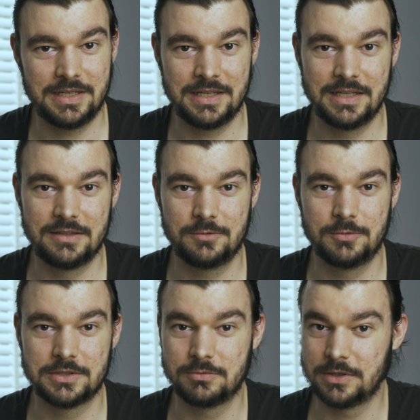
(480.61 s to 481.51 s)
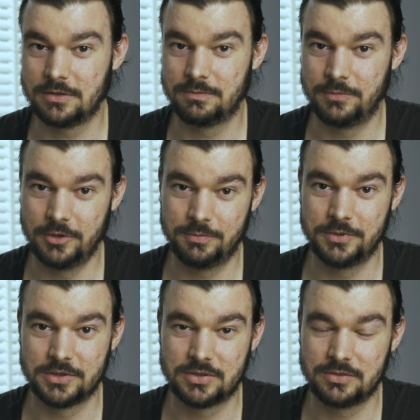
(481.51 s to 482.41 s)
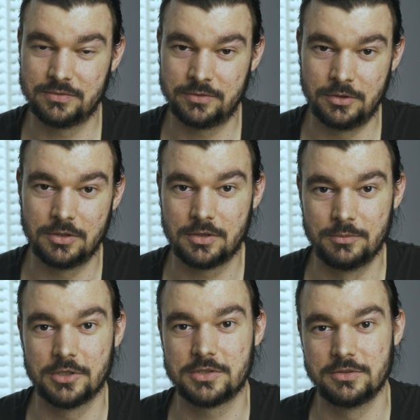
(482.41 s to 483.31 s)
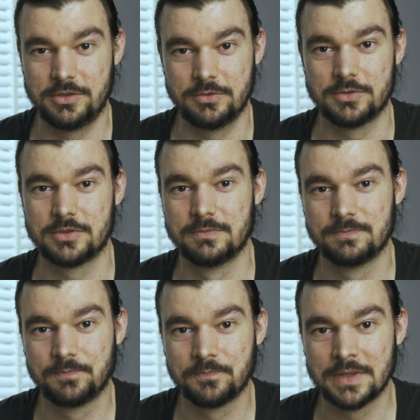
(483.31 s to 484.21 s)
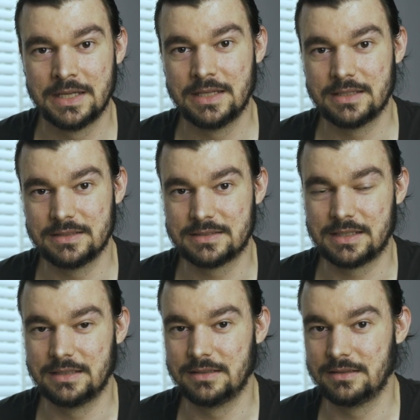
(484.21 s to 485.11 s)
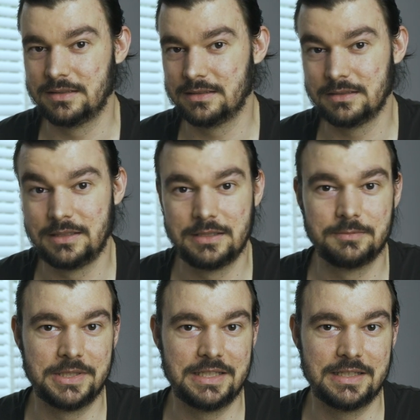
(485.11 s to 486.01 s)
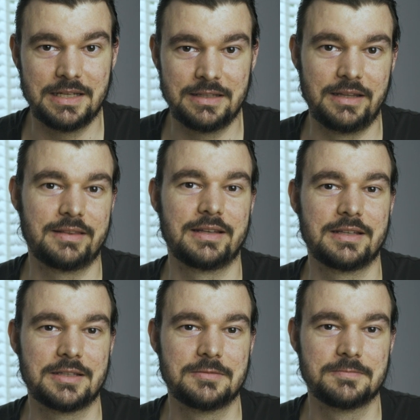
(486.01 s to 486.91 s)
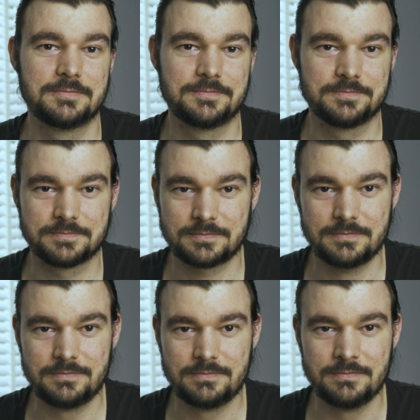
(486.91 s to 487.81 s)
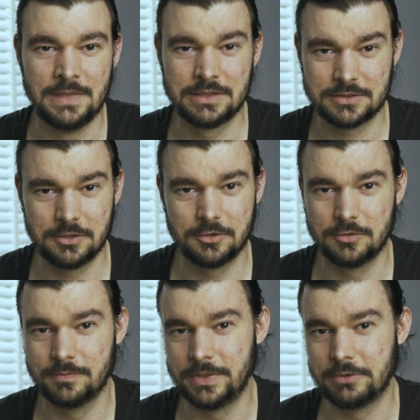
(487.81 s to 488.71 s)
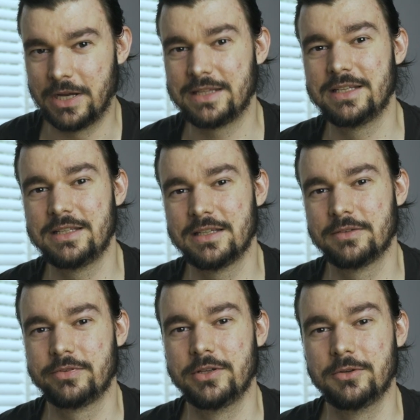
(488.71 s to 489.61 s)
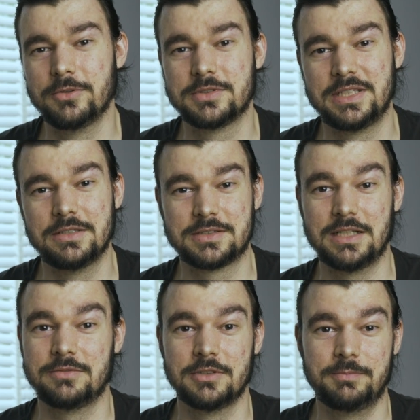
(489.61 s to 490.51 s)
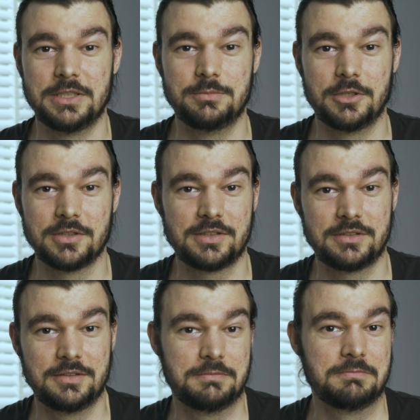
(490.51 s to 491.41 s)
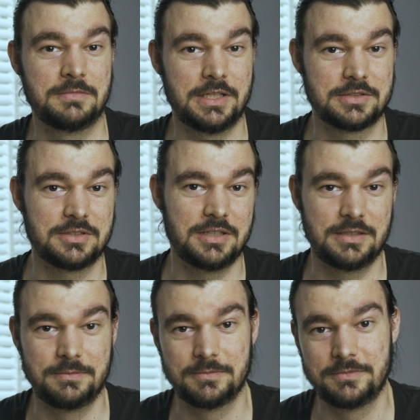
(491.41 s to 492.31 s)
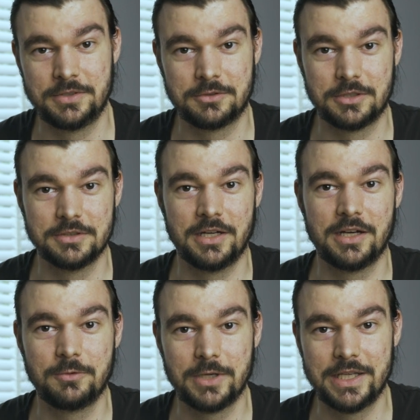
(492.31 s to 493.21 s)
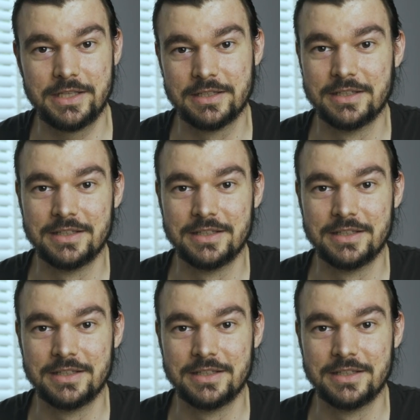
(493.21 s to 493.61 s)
and with what purpose for commercial use. This can literally be anything. So be ready if you see yourself on a billboard next time you're on the highway